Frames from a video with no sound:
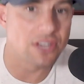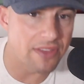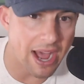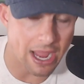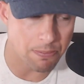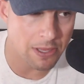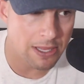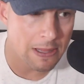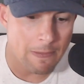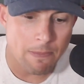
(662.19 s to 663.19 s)
to the hype.
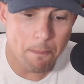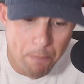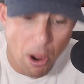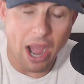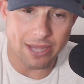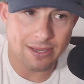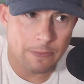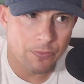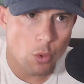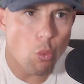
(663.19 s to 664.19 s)
But
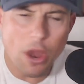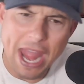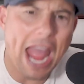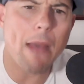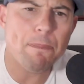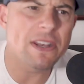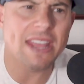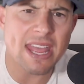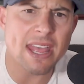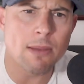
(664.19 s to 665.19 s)
what happened
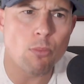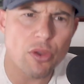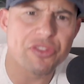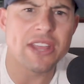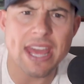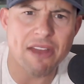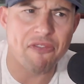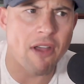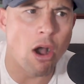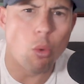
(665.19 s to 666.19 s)
to him with the
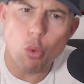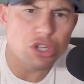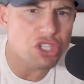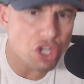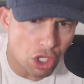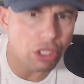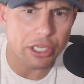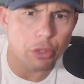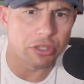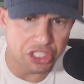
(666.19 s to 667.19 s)
NFL was
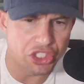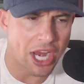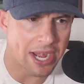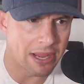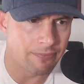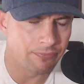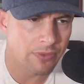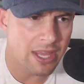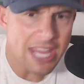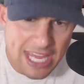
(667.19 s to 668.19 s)
clearly shady.
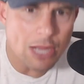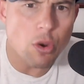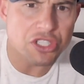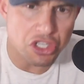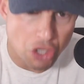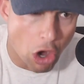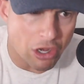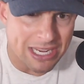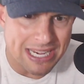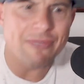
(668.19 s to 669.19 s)
He was a
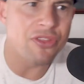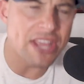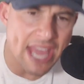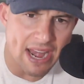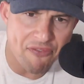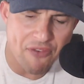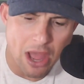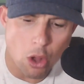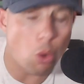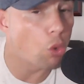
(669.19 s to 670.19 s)
target, the
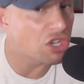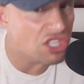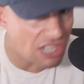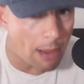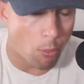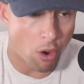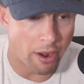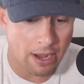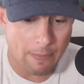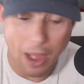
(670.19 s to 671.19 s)
NFL, or
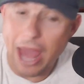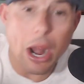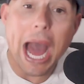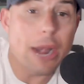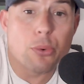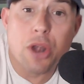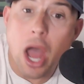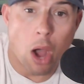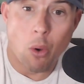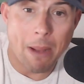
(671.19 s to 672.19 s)
someone. I don't
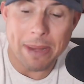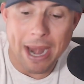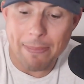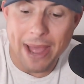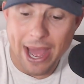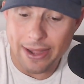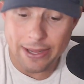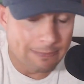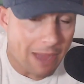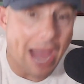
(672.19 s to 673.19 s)
know. I mean,
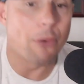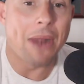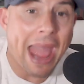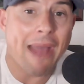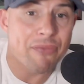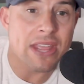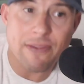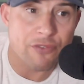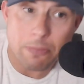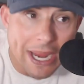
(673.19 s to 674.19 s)
I don't have the
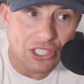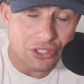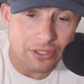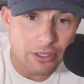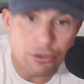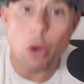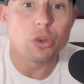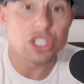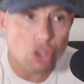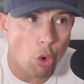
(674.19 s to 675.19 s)
information. No
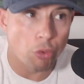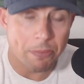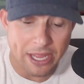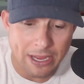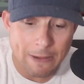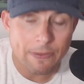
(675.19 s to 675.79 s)
one's told me.